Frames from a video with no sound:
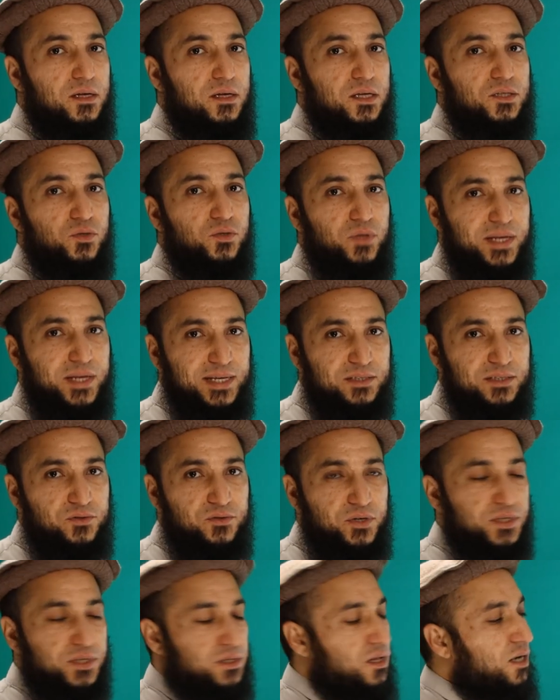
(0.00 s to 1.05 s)
So the next
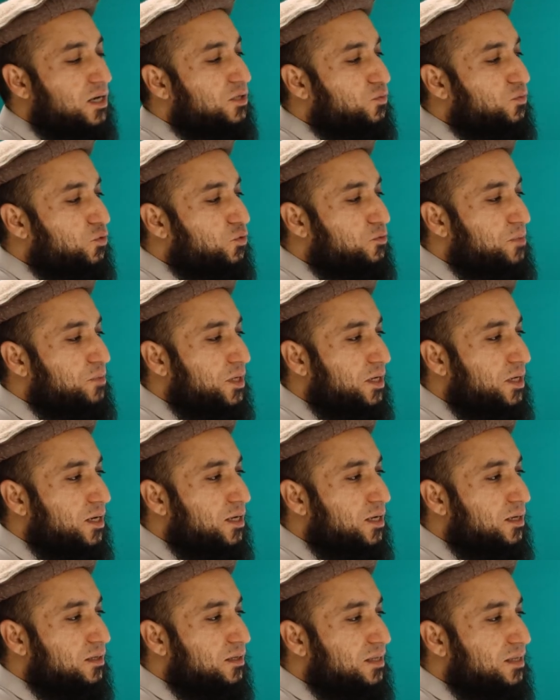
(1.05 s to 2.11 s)
three slides would be
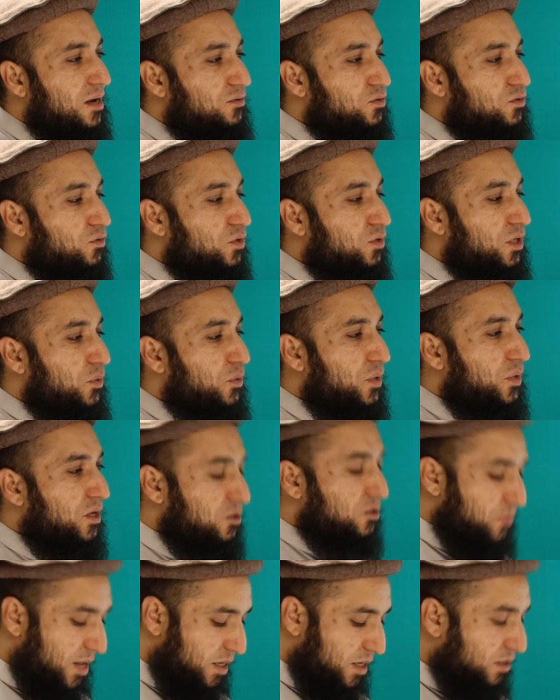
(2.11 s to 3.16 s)
sounds only without
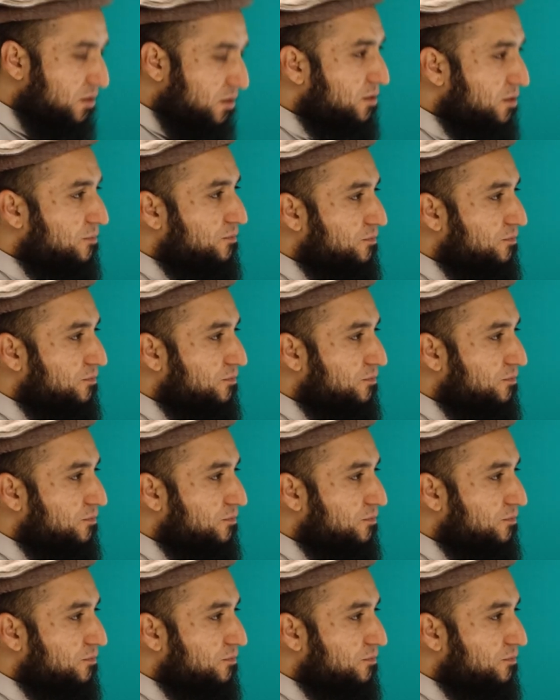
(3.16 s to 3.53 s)
spellings.